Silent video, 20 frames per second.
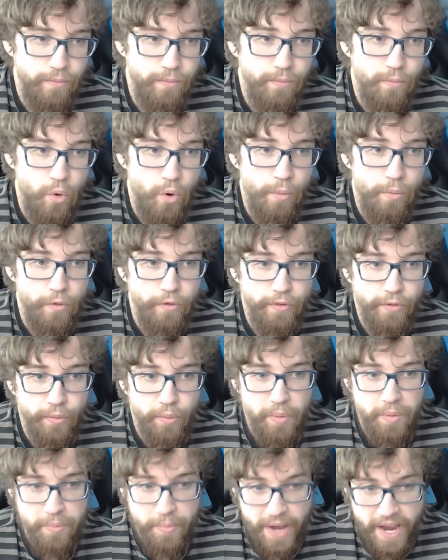more movies will
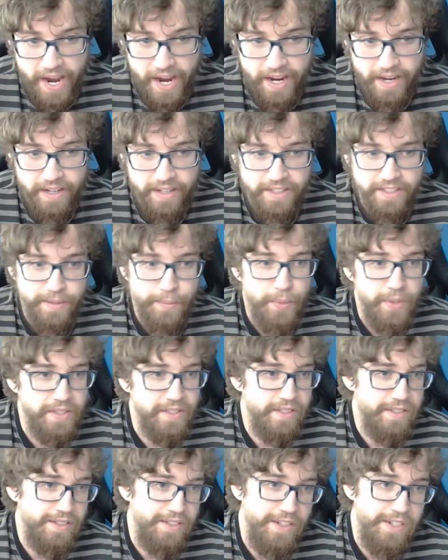be made and it's a
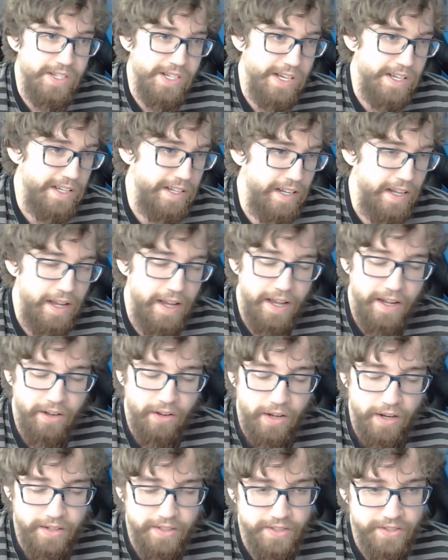business decision and a
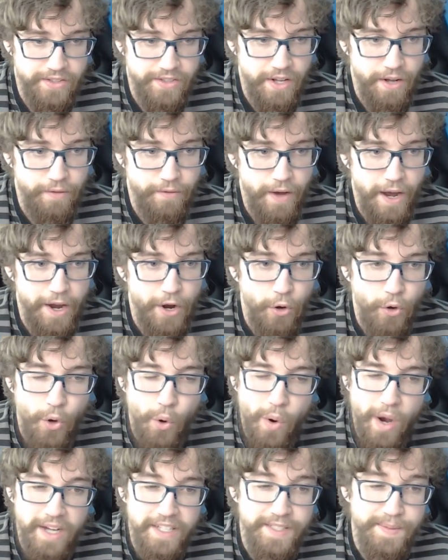lot of stuff i don't
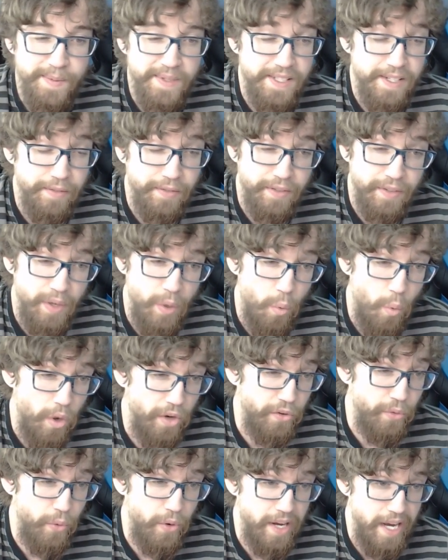know why specifically
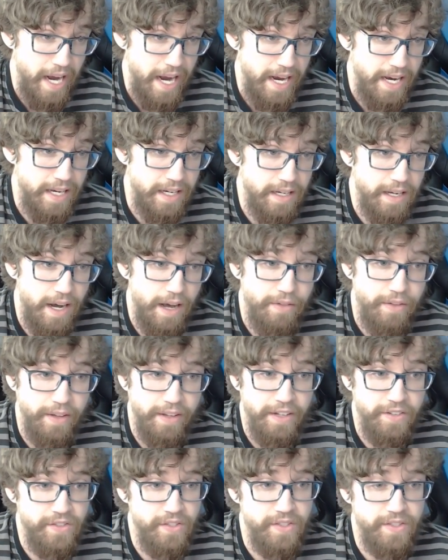128 i think
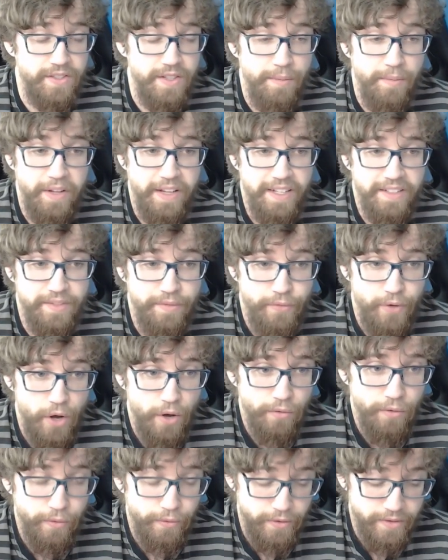that's just something that's
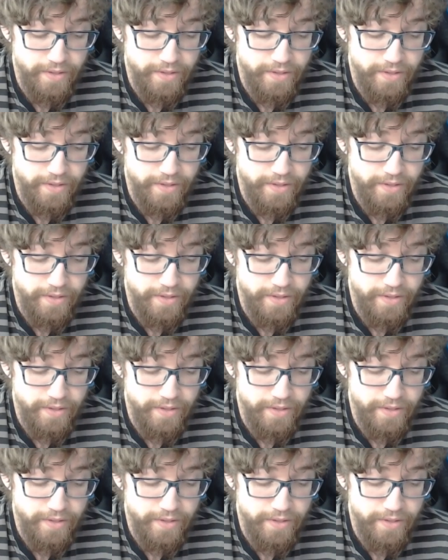evolved over